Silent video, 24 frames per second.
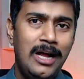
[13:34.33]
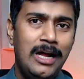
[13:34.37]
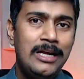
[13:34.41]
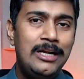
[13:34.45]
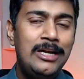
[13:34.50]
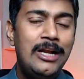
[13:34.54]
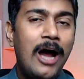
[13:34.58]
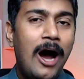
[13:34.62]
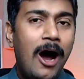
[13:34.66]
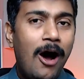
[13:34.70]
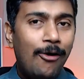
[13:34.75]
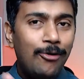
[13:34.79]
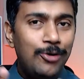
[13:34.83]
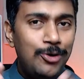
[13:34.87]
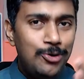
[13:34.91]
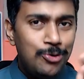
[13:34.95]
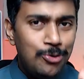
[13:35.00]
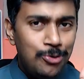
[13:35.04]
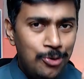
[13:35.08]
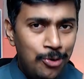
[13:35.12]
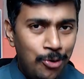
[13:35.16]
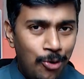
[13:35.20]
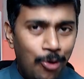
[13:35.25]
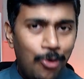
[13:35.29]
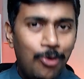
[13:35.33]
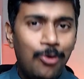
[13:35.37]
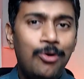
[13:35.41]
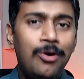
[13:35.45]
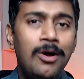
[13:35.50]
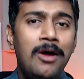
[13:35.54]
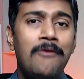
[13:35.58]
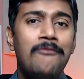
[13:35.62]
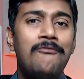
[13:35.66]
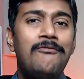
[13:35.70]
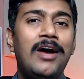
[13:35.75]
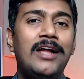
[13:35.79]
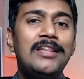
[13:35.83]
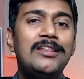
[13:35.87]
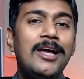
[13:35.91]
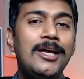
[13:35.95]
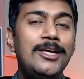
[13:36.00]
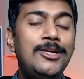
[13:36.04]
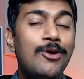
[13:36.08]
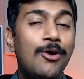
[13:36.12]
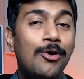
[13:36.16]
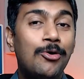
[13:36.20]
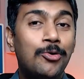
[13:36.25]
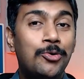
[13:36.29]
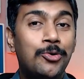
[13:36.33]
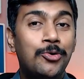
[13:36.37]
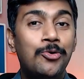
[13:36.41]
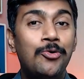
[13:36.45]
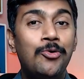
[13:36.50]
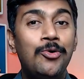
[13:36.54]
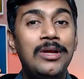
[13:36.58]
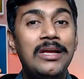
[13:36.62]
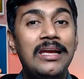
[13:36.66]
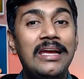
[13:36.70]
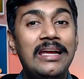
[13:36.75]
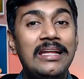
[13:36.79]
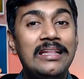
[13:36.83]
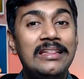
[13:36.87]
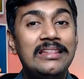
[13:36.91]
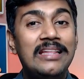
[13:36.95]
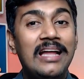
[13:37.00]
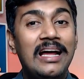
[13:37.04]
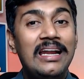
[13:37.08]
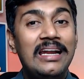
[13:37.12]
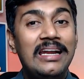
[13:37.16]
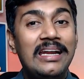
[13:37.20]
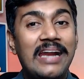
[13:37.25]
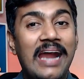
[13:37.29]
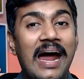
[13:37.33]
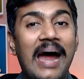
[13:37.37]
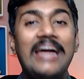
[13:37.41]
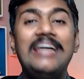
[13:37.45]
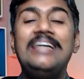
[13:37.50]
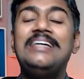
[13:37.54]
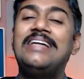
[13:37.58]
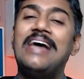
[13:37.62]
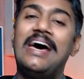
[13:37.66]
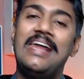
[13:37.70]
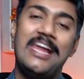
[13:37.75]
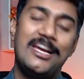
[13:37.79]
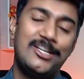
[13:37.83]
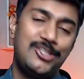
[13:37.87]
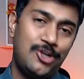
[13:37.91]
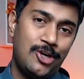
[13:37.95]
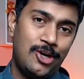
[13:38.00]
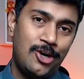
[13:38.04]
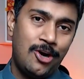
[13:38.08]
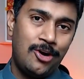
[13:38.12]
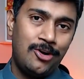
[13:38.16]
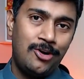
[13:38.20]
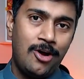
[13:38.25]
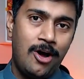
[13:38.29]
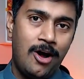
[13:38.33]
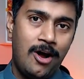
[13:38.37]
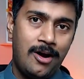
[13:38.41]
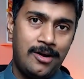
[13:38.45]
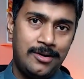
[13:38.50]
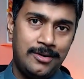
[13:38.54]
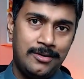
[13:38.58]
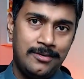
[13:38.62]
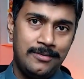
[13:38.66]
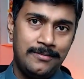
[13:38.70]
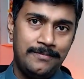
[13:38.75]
Now you know whether you're growing in the right direction or not.